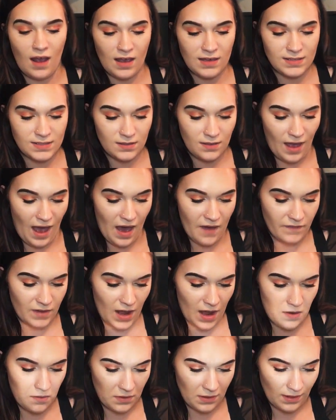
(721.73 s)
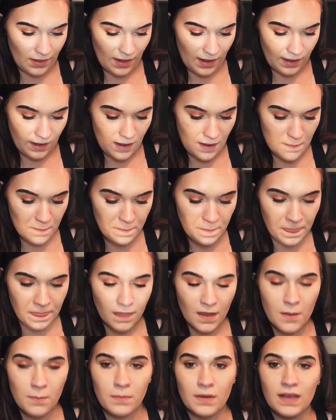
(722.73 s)
I still have it. I really like it.
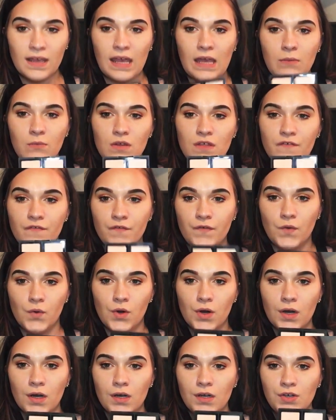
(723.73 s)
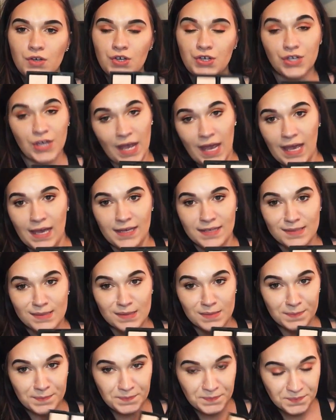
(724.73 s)
But it came with 4 shades,
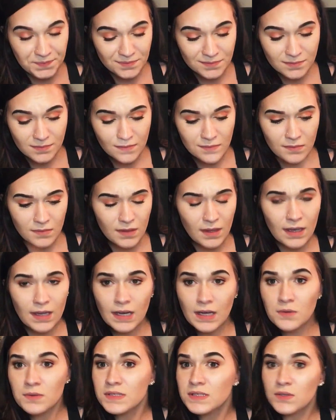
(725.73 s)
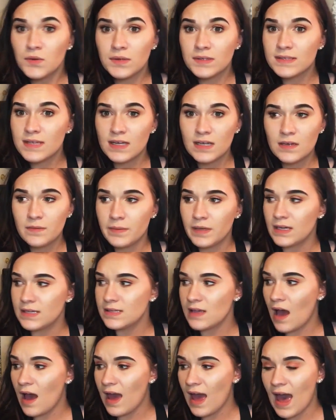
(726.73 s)
and I was so excited because
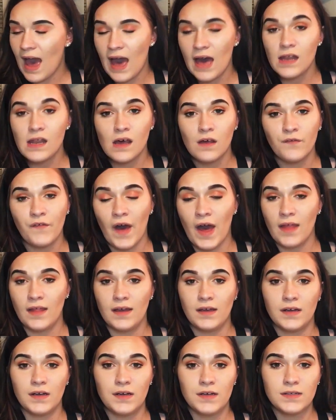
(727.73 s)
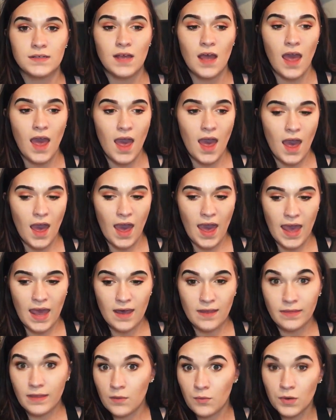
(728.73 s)
I had e.l.f. highlighters
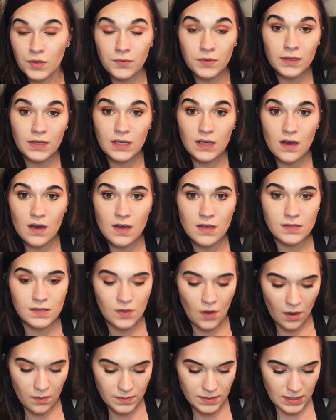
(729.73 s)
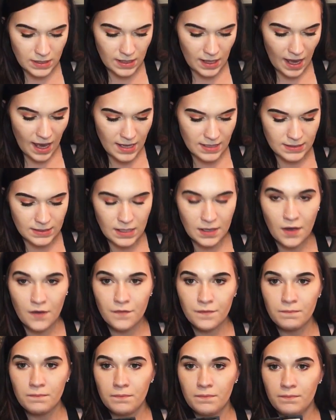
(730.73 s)
and they work really good. So I was like, yes, like a
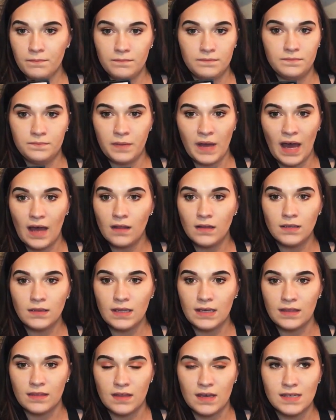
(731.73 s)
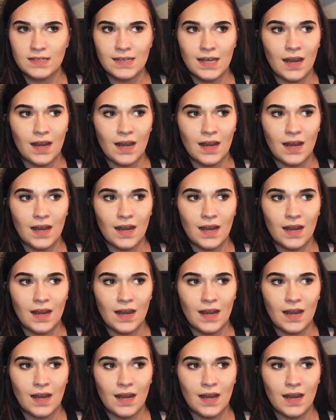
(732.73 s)
palette like this.